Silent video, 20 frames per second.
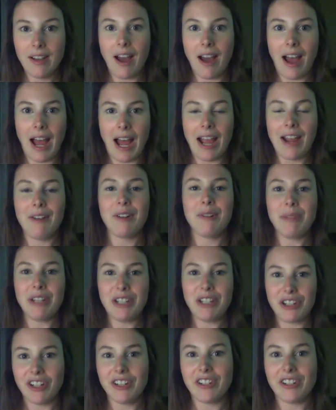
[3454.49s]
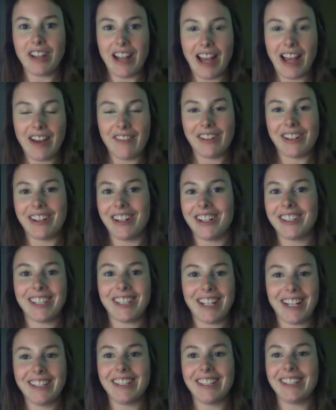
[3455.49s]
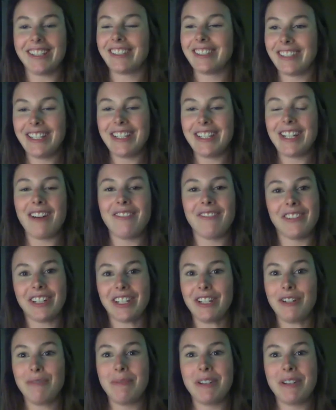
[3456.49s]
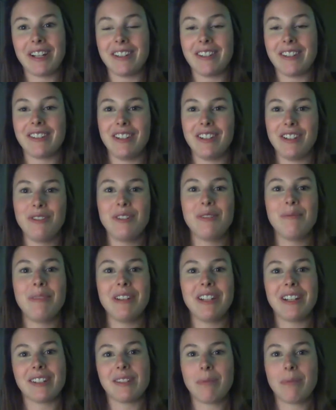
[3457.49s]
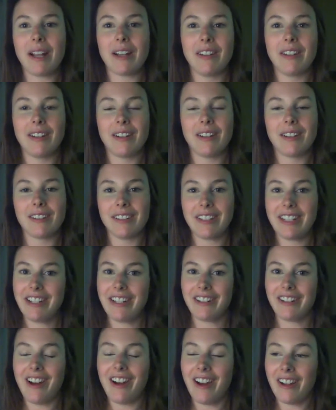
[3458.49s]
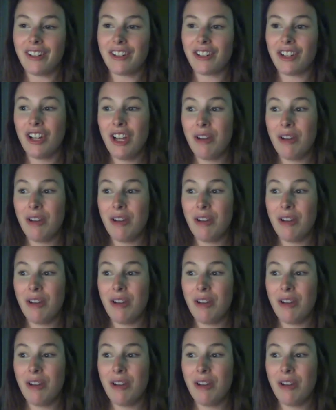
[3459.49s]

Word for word: I would be sure to have it all done and cleaned up for you because you would be expecting a clean garage.